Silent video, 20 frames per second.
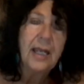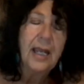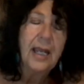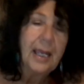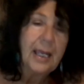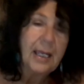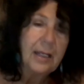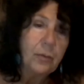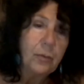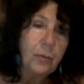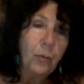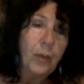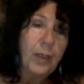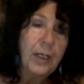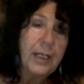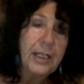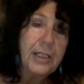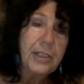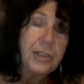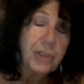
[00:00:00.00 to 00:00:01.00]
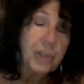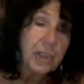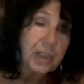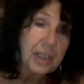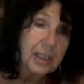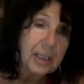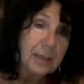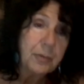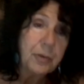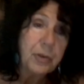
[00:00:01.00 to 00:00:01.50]
and we
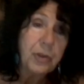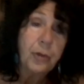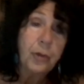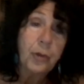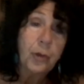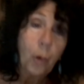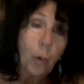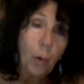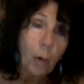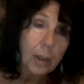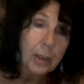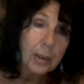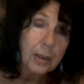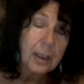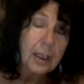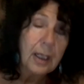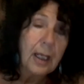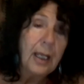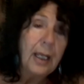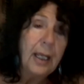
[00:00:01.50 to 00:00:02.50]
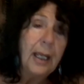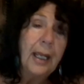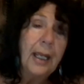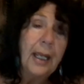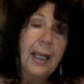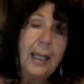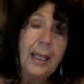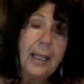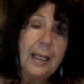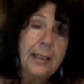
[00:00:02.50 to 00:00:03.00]
took them to court.
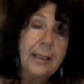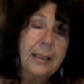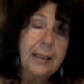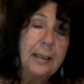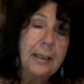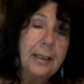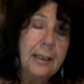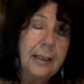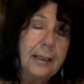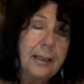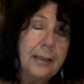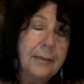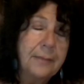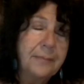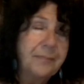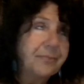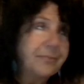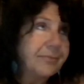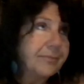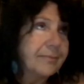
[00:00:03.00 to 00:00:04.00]
And the